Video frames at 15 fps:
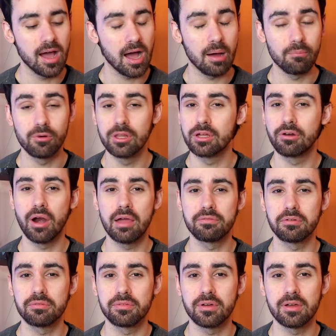I'm really
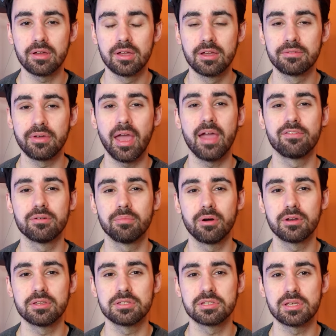grateful for
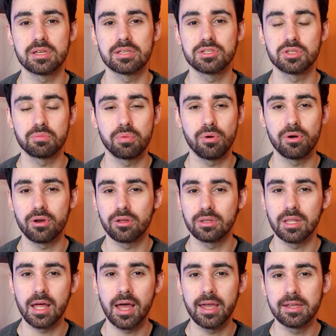everybody's support
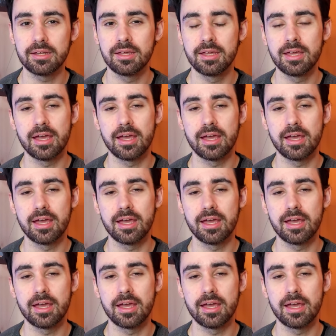online